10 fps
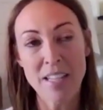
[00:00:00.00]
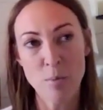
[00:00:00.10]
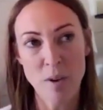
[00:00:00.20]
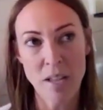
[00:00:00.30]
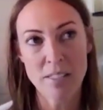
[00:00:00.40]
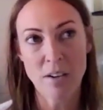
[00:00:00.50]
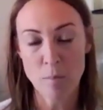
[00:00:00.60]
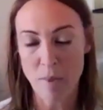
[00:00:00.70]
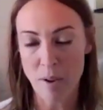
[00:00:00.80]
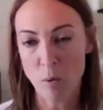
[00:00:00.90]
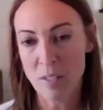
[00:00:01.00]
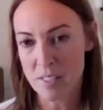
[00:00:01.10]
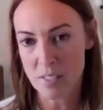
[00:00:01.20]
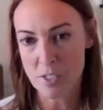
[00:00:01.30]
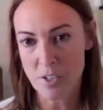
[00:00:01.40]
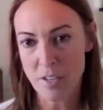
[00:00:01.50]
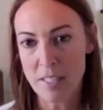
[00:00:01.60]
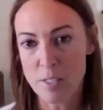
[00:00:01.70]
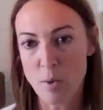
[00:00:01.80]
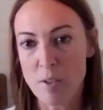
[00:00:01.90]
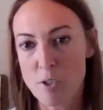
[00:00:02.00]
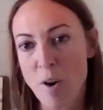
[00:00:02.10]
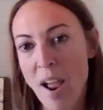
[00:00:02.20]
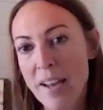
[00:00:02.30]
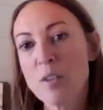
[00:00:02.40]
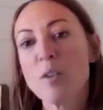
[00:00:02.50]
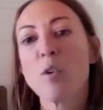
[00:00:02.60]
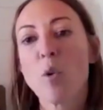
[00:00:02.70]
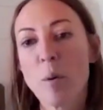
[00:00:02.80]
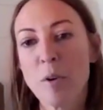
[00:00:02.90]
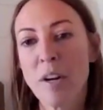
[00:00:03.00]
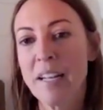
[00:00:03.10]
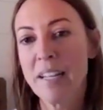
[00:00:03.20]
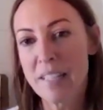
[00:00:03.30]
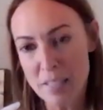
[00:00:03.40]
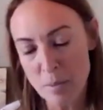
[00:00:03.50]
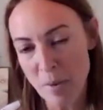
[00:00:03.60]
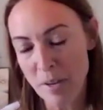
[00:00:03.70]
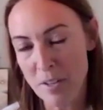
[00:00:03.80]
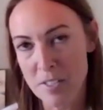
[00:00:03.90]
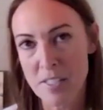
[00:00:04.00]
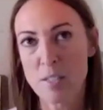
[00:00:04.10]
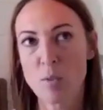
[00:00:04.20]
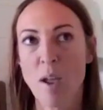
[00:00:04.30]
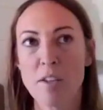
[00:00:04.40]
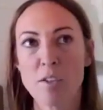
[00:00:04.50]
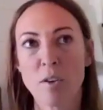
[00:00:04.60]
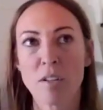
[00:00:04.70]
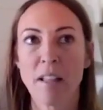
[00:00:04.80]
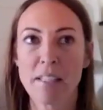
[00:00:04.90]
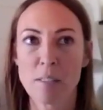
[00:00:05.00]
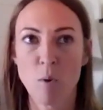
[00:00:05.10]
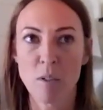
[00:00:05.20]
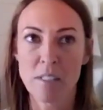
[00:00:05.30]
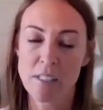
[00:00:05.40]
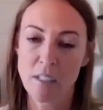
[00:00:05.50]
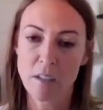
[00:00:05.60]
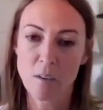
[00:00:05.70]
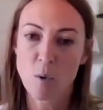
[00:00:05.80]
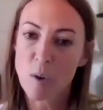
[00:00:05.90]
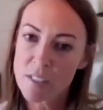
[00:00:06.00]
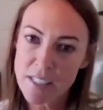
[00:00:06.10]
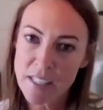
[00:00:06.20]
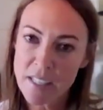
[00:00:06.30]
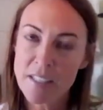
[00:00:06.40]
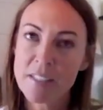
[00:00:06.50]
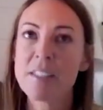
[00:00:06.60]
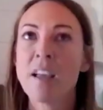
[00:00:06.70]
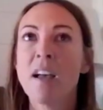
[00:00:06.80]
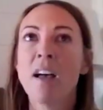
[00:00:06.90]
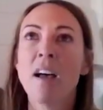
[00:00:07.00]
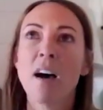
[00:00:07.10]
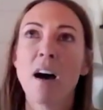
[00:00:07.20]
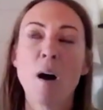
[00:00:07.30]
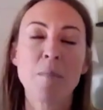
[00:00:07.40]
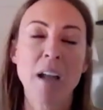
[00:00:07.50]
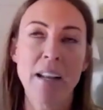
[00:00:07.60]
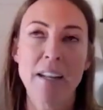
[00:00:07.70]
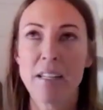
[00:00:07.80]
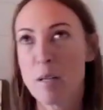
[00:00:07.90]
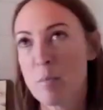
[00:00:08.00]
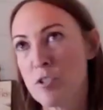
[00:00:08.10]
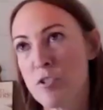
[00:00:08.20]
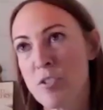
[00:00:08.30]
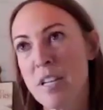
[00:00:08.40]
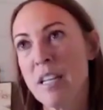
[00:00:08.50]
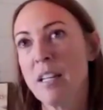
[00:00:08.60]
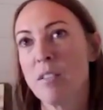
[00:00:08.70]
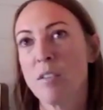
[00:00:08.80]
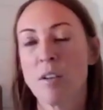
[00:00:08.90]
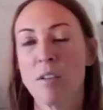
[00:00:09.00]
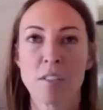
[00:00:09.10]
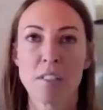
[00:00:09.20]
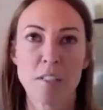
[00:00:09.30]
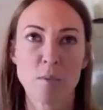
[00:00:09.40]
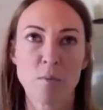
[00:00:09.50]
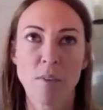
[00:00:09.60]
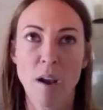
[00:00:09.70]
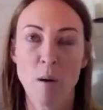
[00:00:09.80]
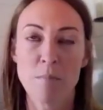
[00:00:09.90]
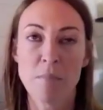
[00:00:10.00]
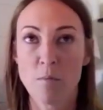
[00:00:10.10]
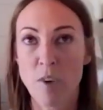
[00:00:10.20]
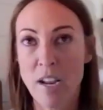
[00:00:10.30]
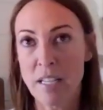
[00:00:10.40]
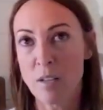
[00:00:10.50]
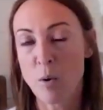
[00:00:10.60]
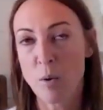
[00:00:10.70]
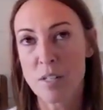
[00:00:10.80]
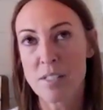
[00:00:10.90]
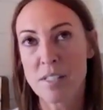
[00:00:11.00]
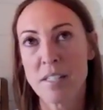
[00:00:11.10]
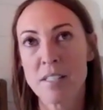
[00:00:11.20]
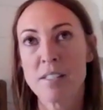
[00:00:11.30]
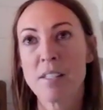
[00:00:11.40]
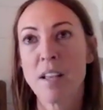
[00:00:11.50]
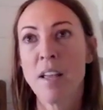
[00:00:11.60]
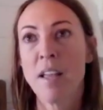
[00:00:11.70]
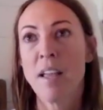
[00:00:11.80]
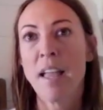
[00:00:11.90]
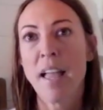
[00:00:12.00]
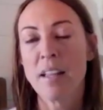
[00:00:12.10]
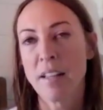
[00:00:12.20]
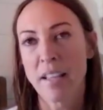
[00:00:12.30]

that's when I started my holistic journey. So I was trying to incorporate it into my nursing. So I took like some holistic courses, guided imagery, looked into, did Reiki courses and